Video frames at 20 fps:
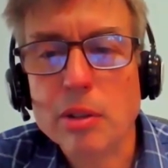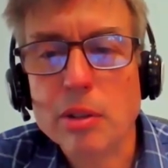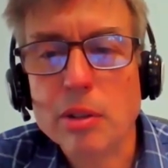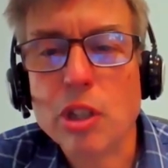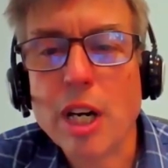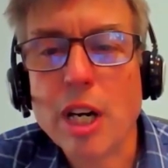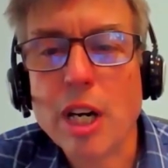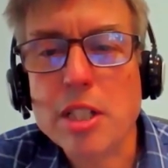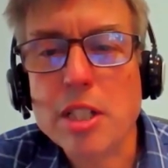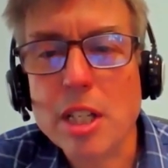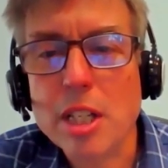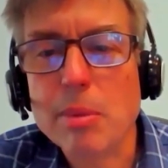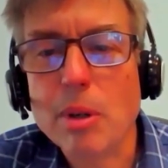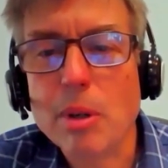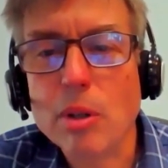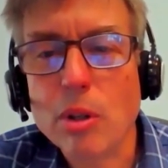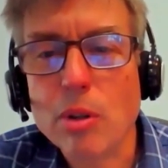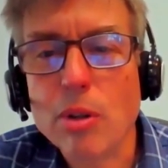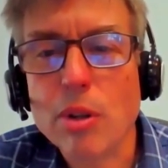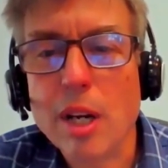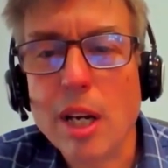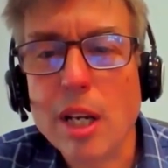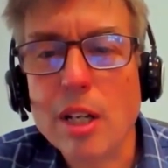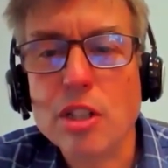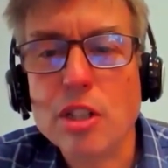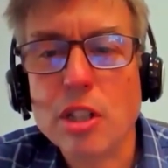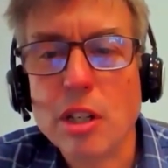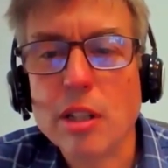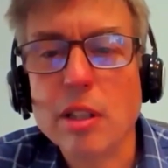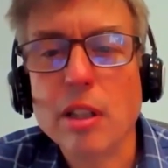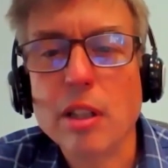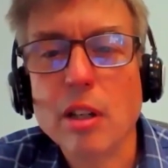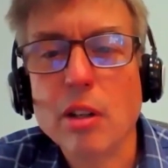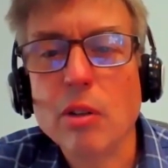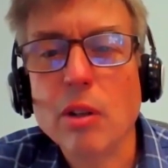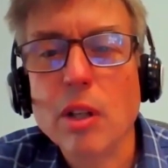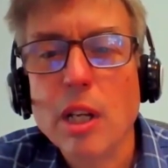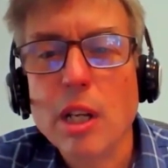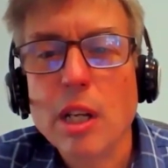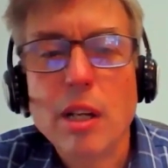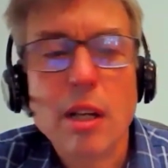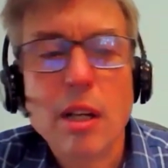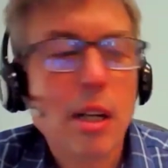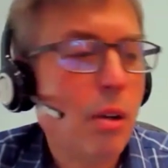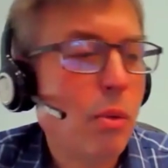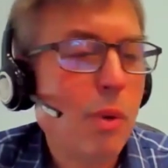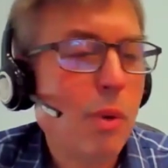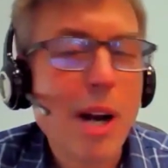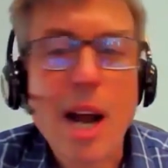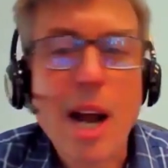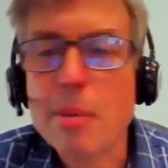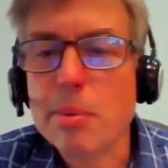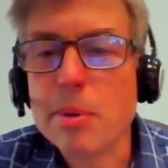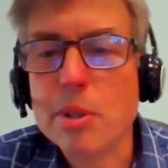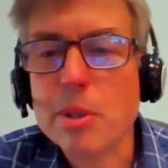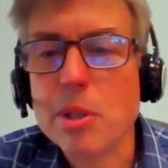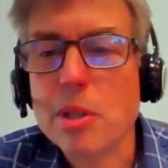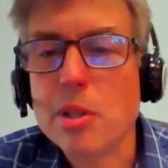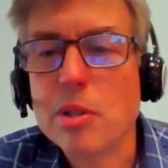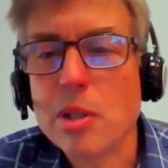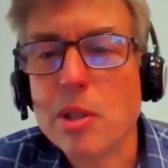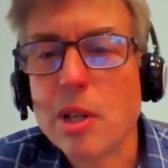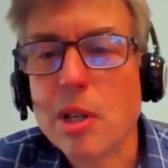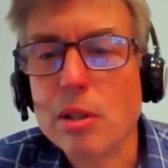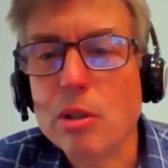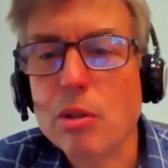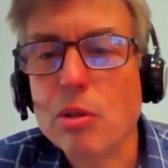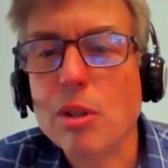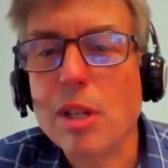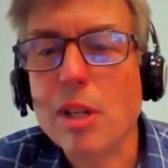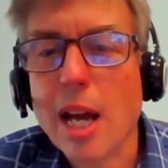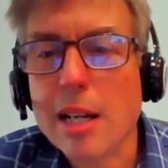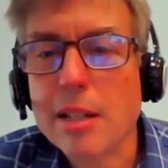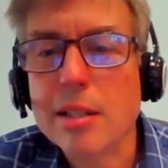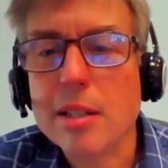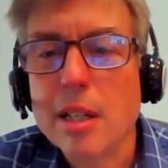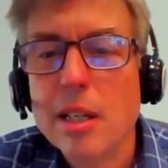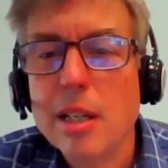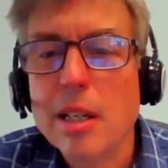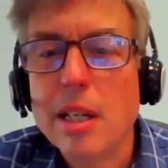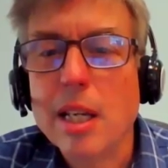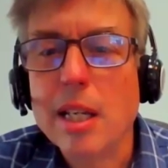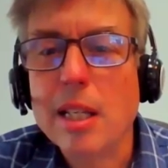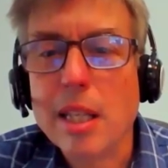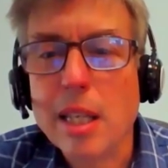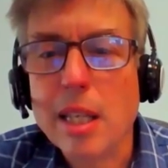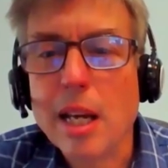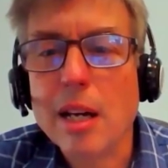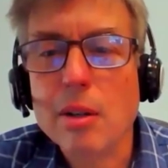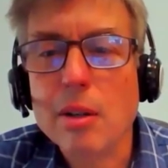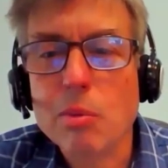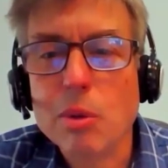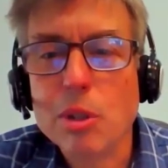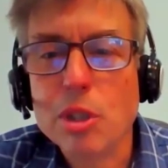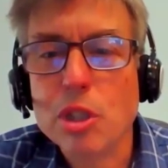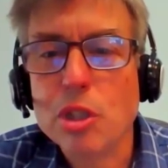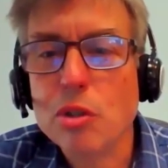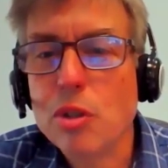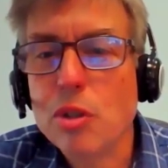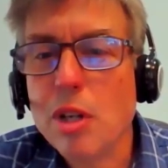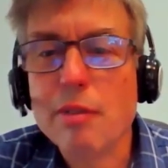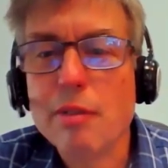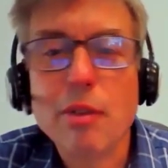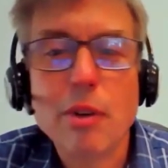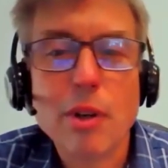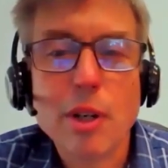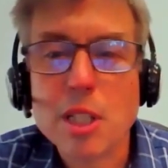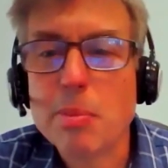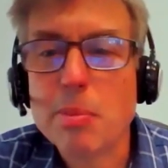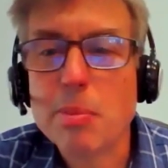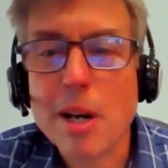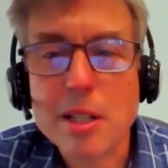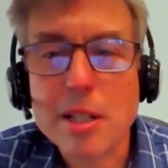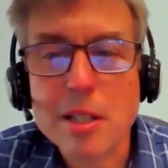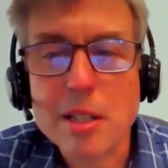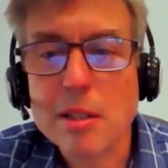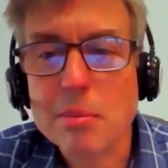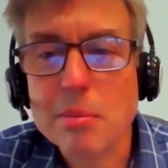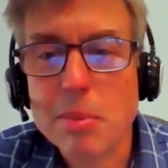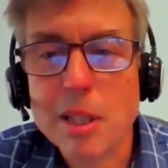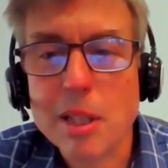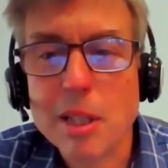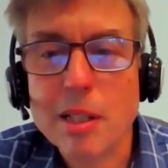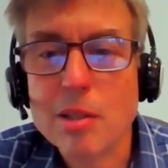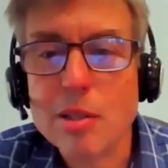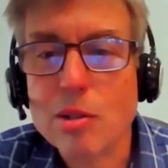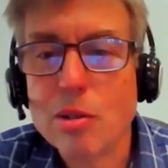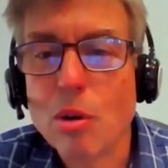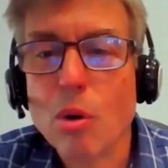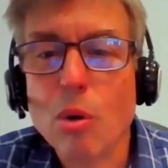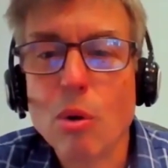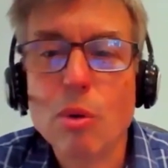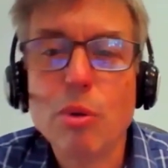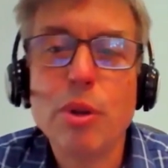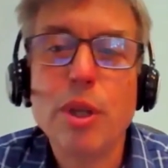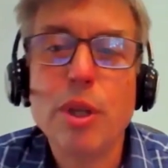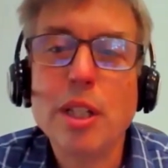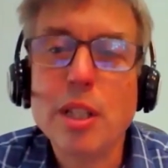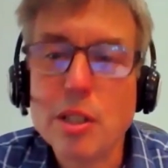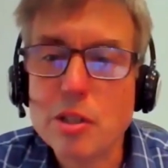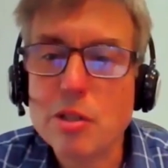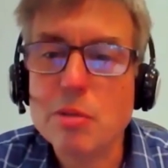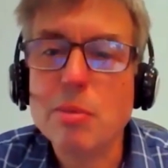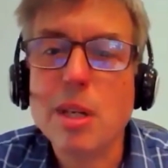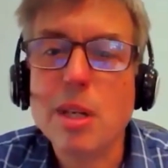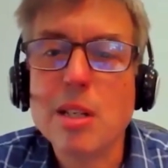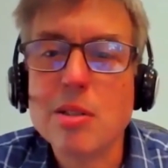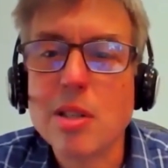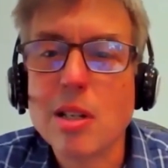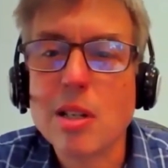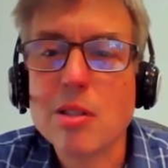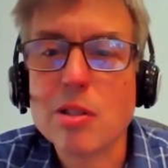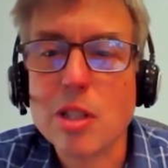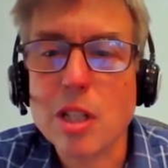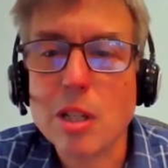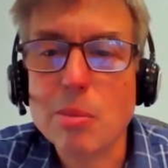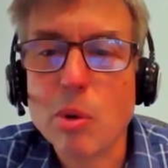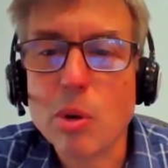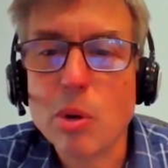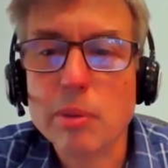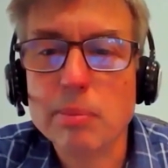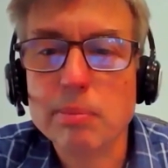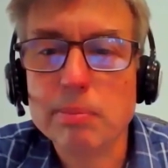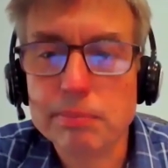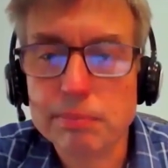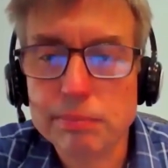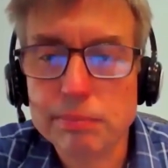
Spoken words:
crazy about euthanasia. Right. What happens is you get in the end what you never expected, because the whole thing doesn't make sense anymore.